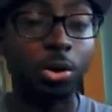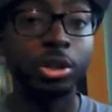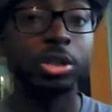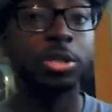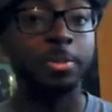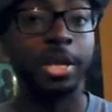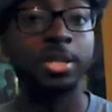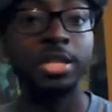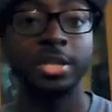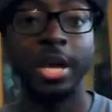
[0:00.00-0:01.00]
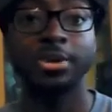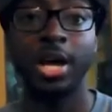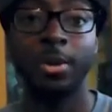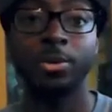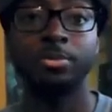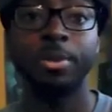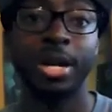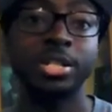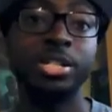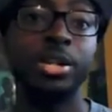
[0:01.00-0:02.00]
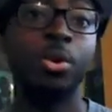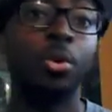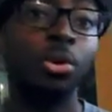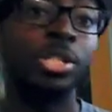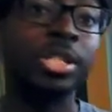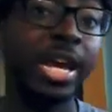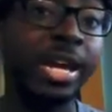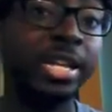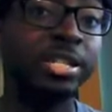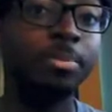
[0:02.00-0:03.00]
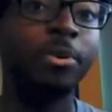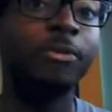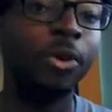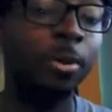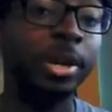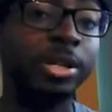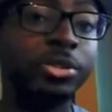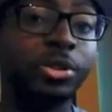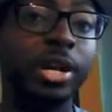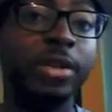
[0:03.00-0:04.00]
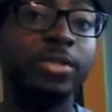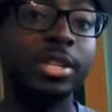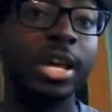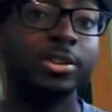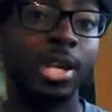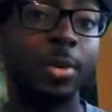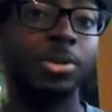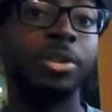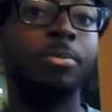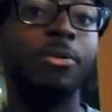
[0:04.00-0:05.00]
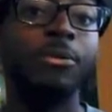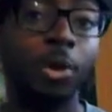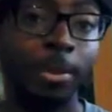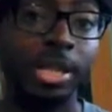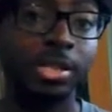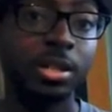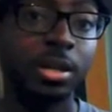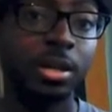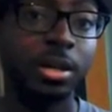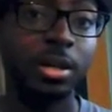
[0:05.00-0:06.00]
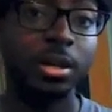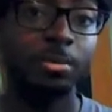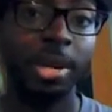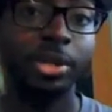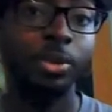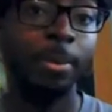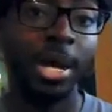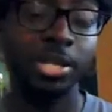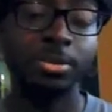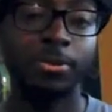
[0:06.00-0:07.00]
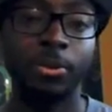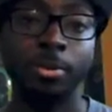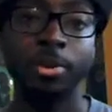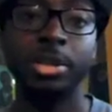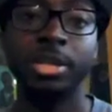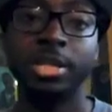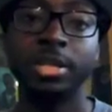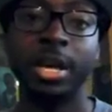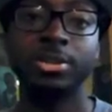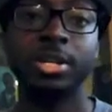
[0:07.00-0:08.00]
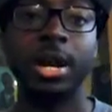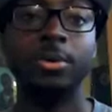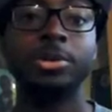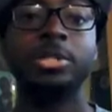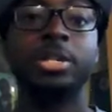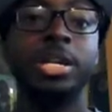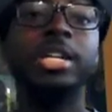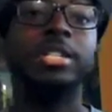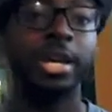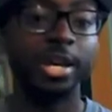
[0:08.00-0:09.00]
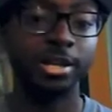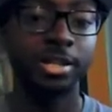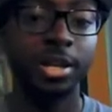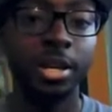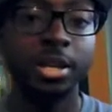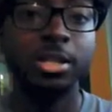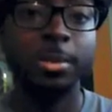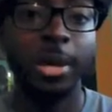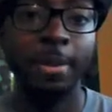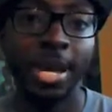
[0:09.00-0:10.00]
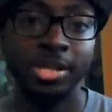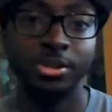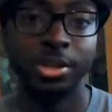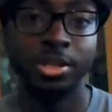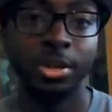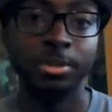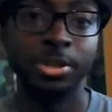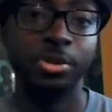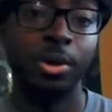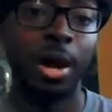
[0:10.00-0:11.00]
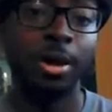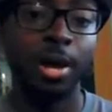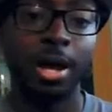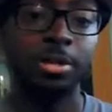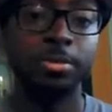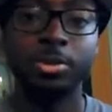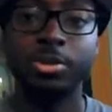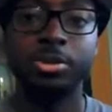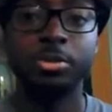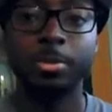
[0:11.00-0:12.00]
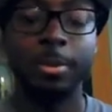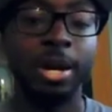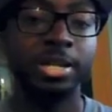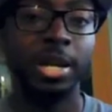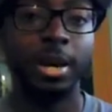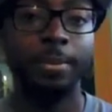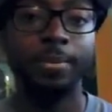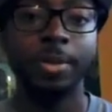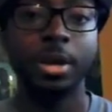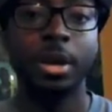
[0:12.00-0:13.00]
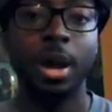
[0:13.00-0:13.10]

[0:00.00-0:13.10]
or you can spend 10,000 hours practicing on stage performing, so you have 10,000 hours of performance. Making you a master performer, you need 10,000 hours, he says, to be a master at something. So I used to spend my time